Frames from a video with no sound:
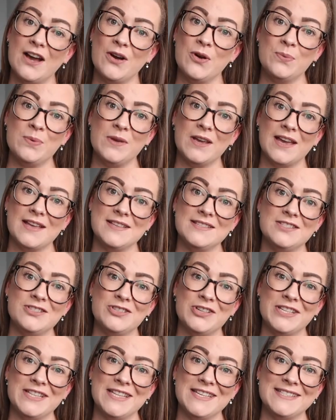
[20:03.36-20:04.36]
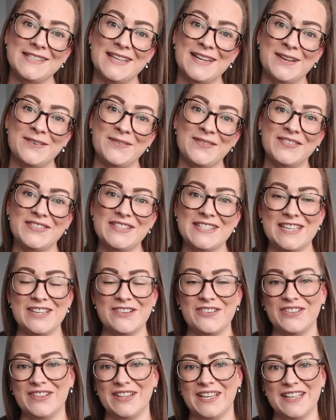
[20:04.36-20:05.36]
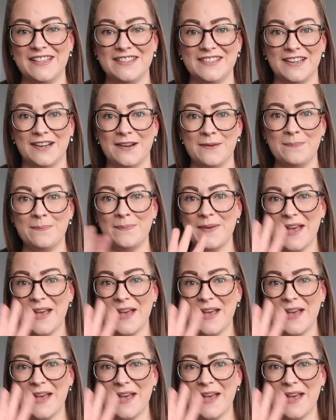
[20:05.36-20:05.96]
I hope you guys enjoyed this and I will see you all later.